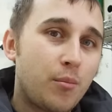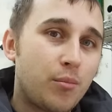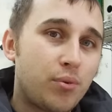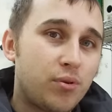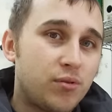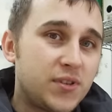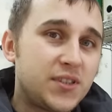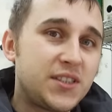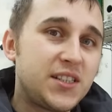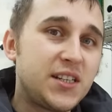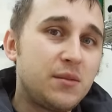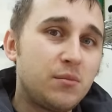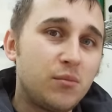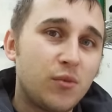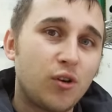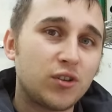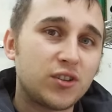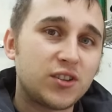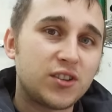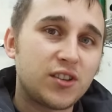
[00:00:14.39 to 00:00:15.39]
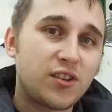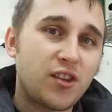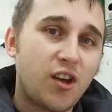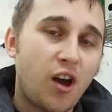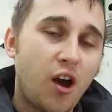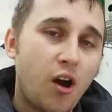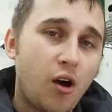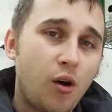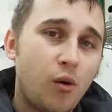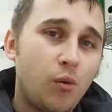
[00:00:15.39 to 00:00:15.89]
pretty much the
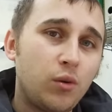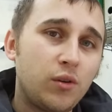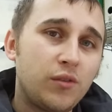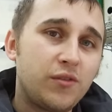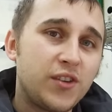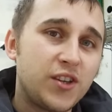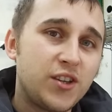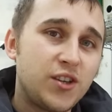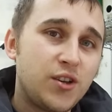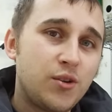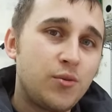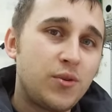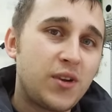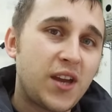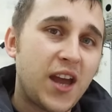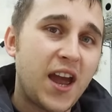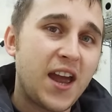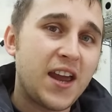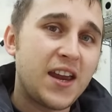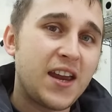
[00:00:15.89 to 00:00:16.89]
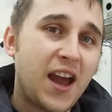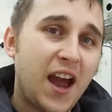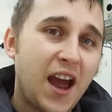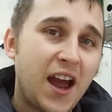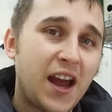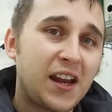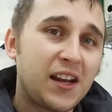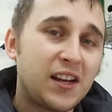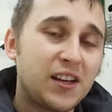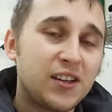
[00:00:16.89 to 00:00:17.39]
whole of the UK,
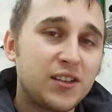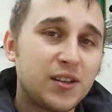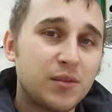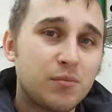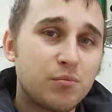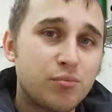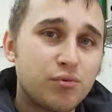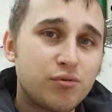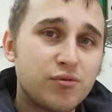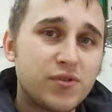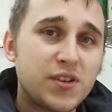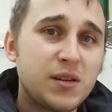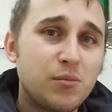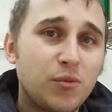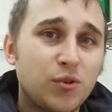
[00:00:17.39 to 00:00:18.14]
Ireland and pretty